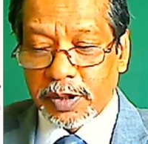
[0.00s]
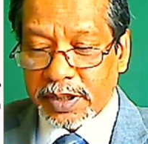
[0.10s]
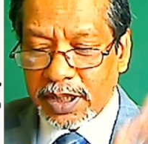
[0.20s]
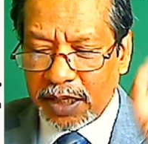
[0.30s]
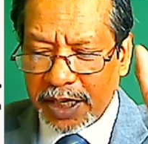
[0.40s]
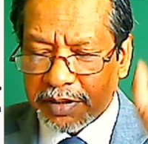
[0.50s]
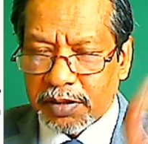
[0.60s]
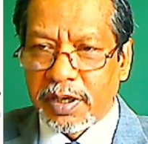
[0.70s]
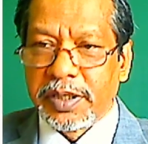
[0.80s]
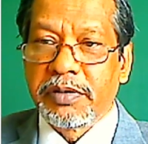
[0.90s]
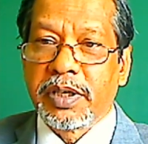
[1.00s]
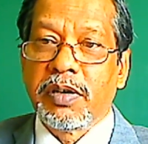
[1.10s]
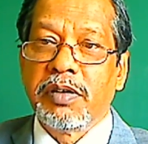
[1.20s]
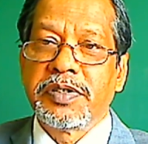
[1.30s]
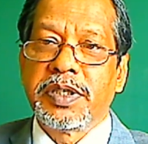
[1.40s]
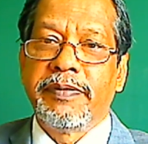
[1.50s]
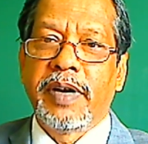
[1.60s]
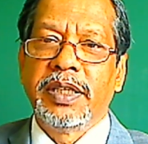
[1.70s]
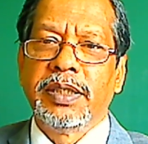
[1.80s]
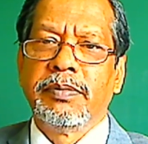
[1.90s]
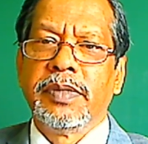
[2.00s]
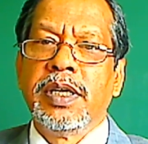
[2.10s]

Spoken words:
Okay, later on you can always define them.